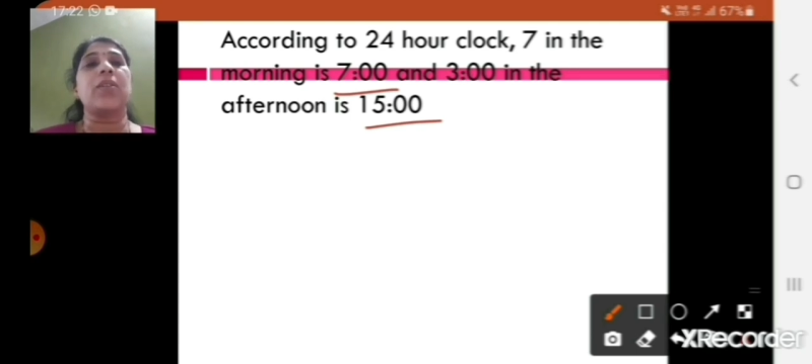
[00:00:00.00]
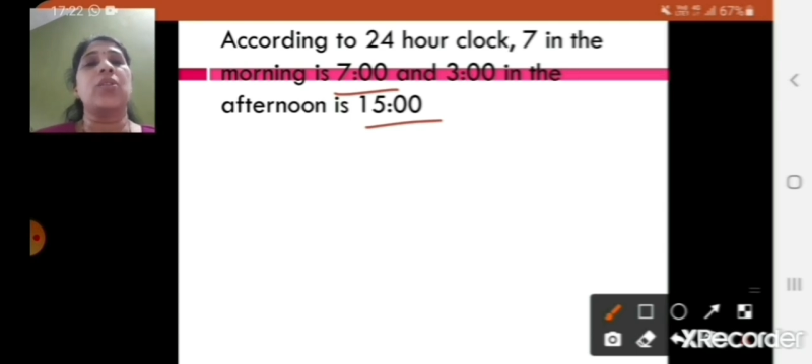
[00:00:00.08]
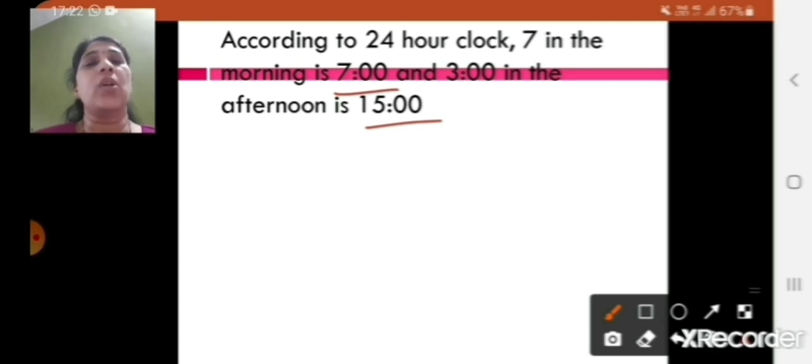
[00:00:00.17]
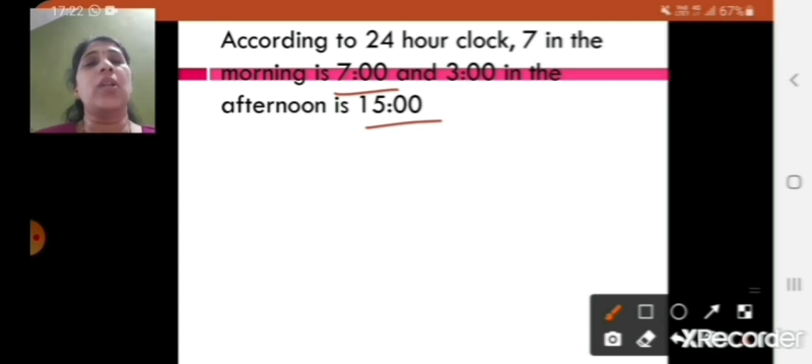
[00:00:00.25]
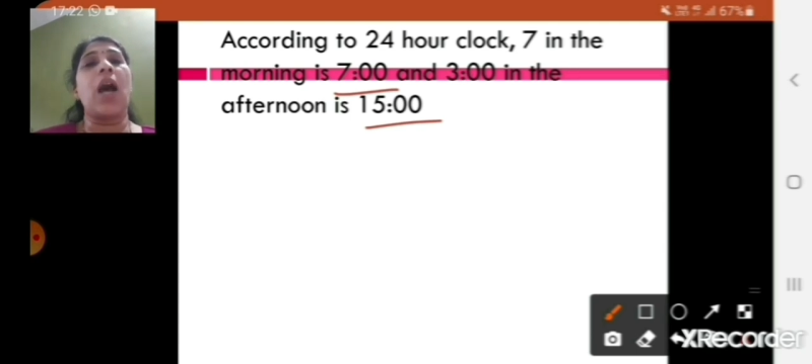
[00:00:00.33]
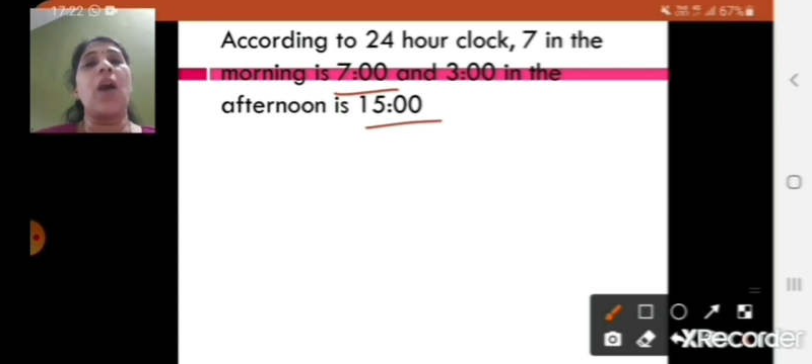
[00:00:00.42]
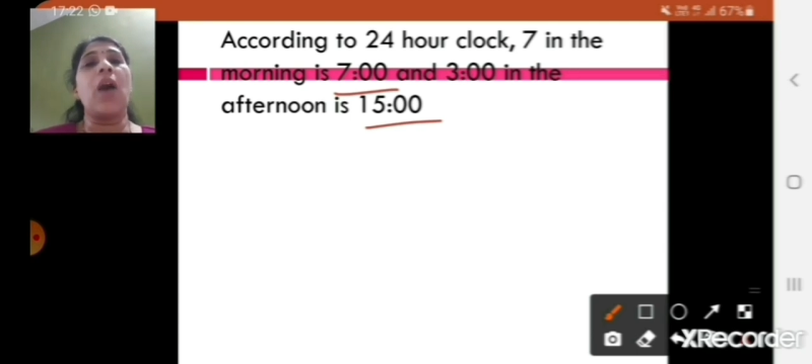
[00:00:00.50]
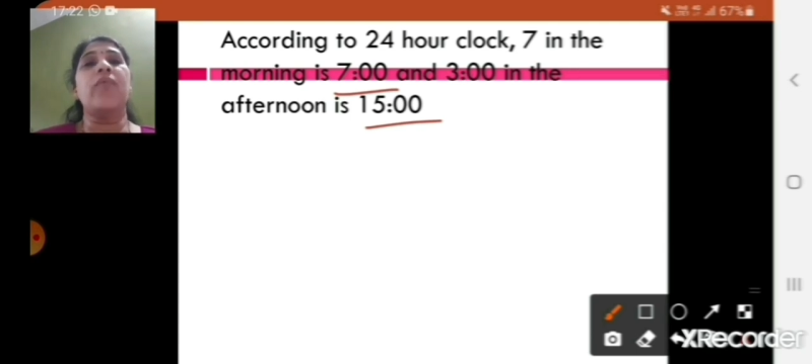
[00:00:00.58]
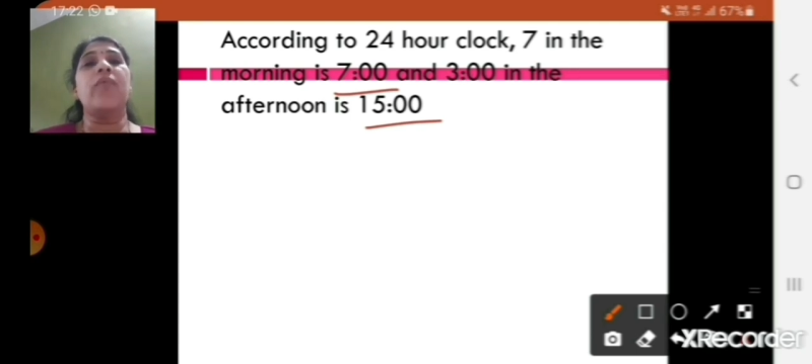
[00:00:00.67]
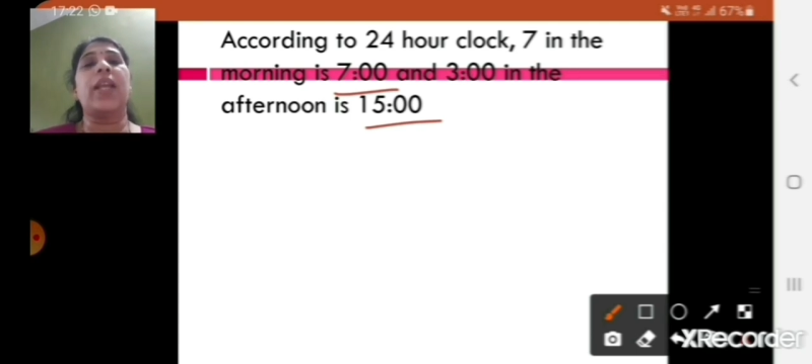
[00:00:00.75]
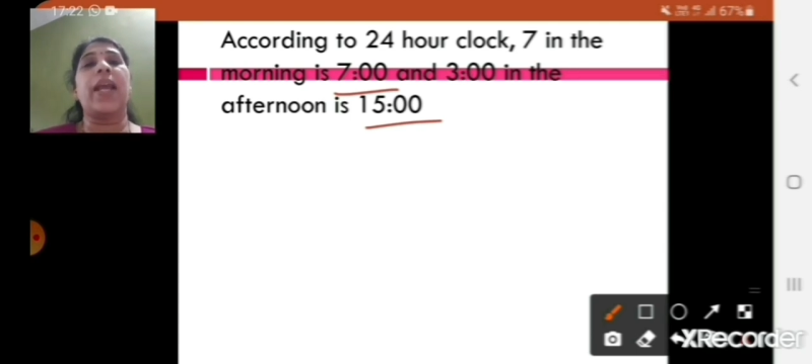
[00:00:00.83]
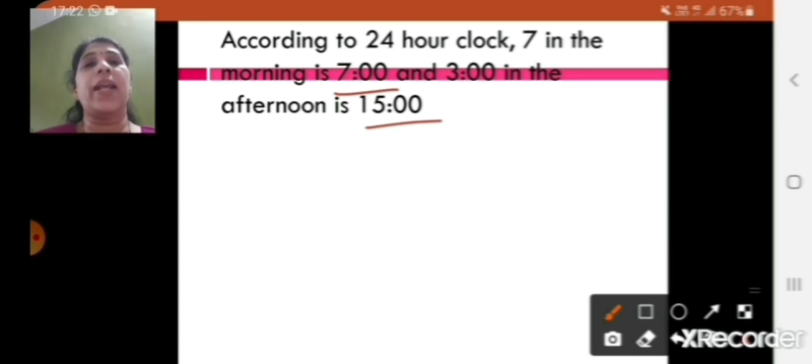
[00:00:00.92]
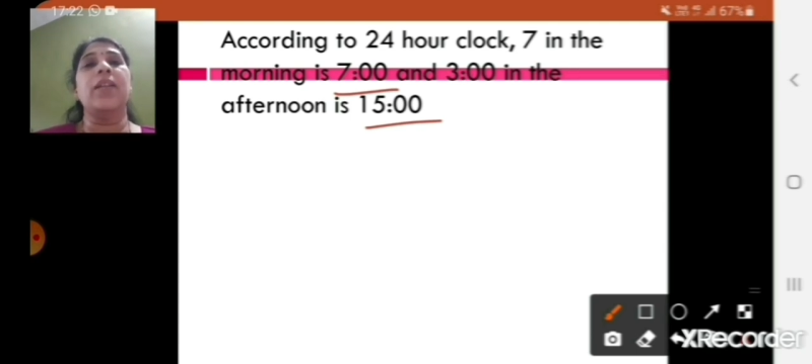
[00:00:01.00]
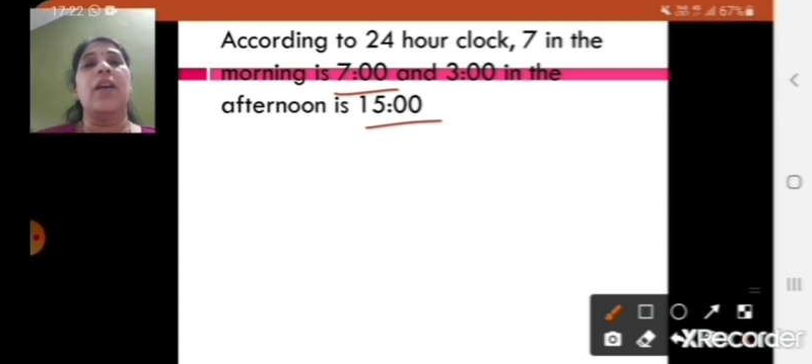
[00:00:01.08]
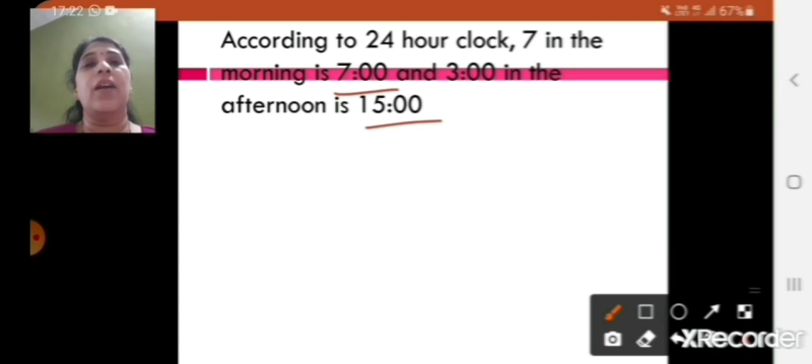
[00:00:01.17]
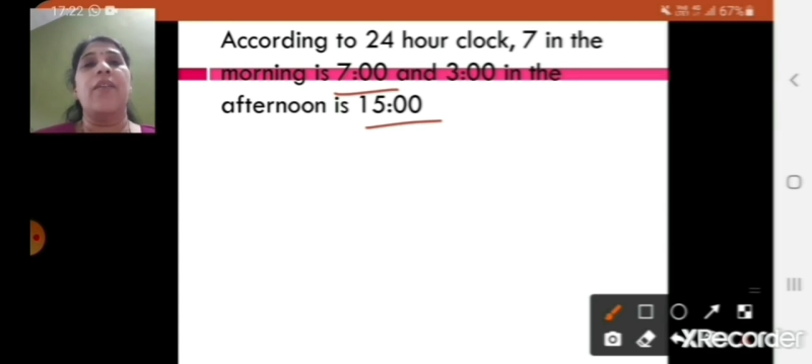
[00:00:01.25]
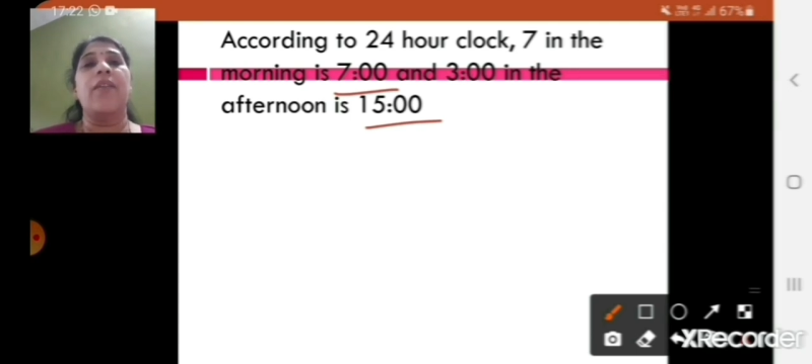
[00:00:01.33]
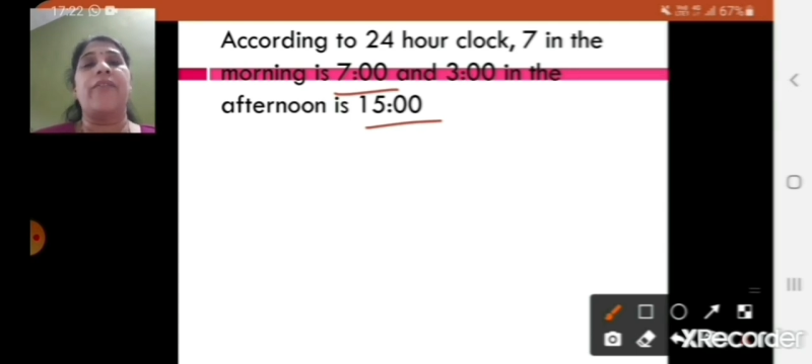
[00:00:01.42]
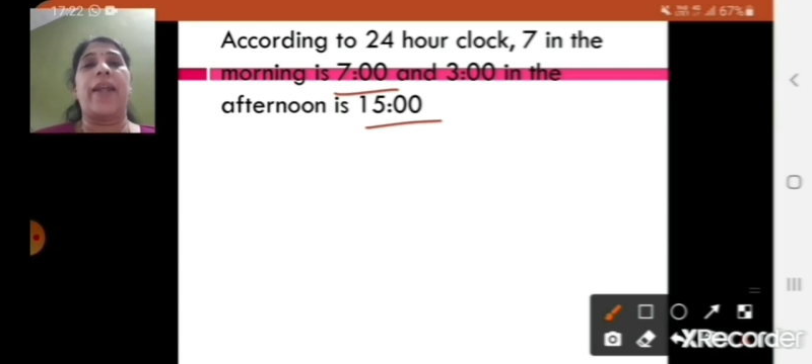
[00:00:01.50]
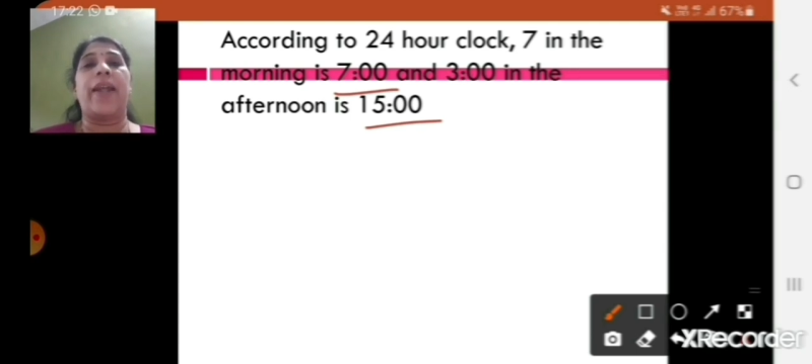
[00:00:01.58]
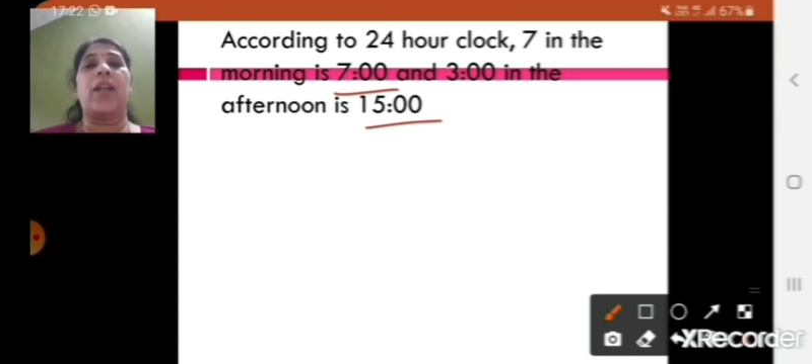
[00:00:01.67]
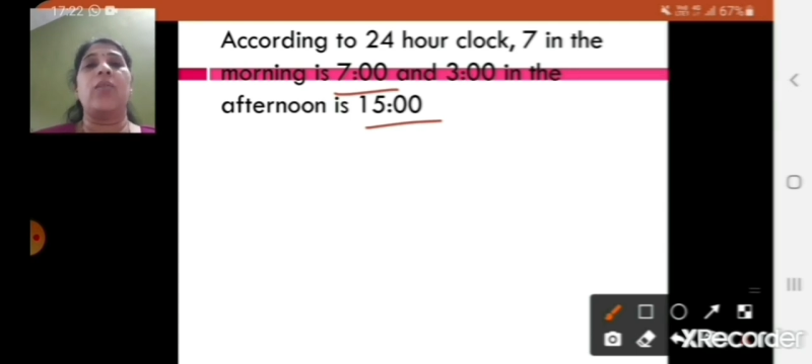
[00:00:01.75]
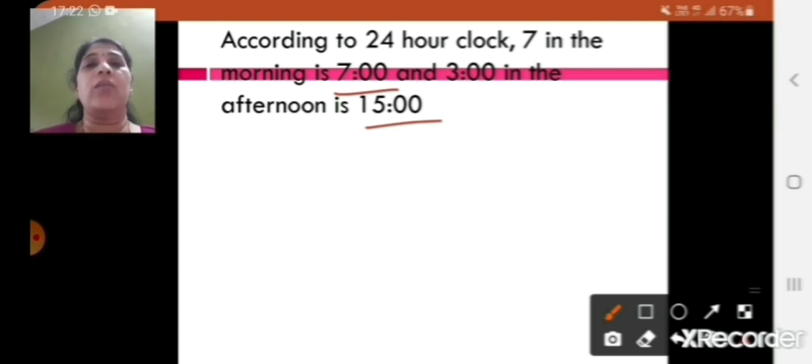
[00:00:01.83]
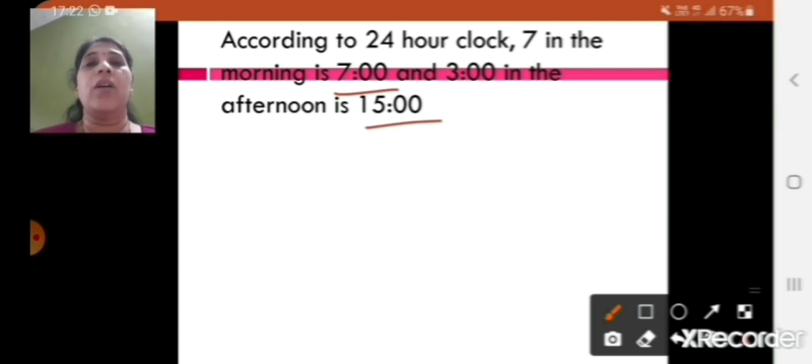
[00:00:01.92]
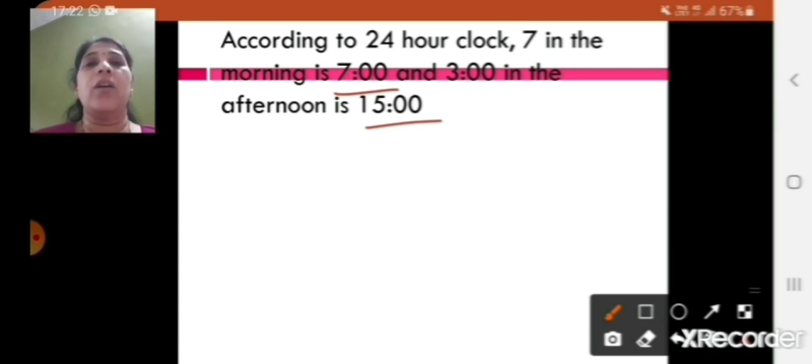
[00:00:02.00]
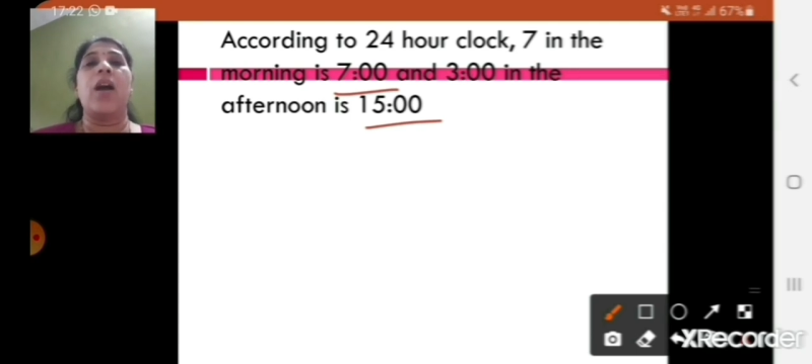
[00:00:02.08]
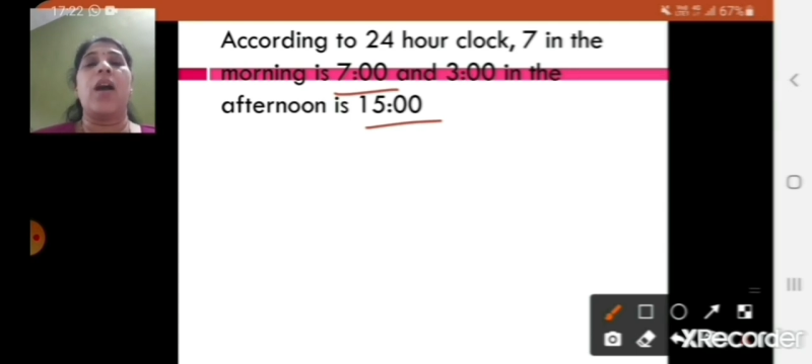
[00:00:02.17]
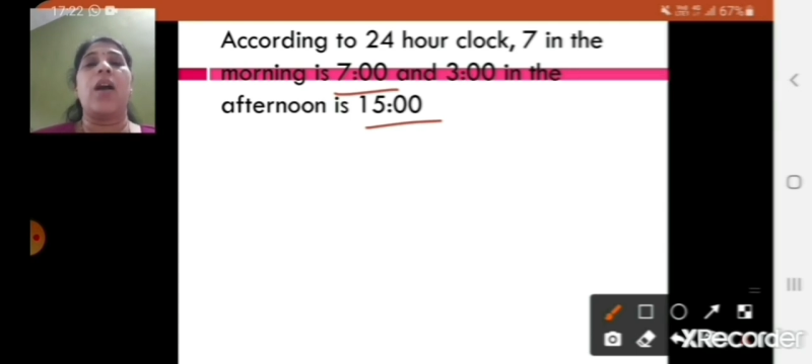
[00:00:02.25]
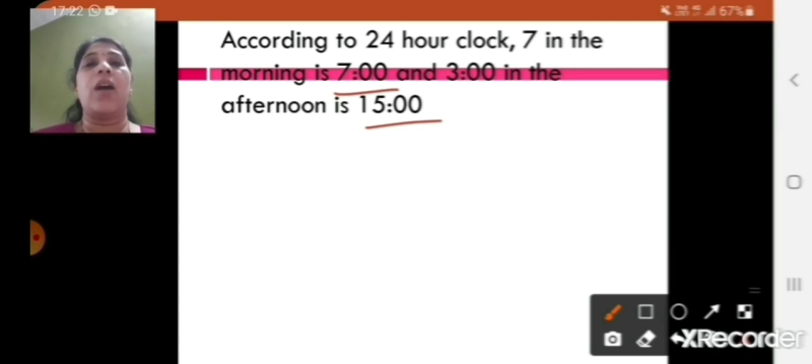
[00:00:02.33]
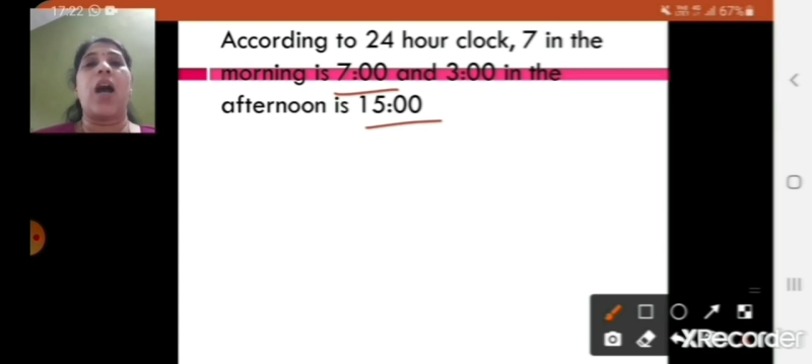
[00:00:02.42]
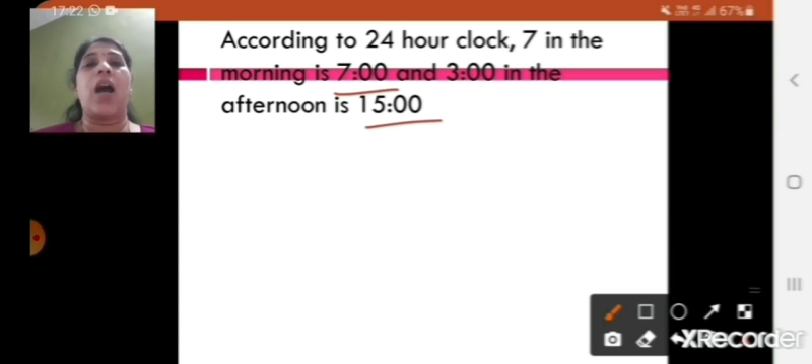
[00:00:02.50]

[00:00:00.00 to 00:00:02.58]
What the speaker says: So now we can find out how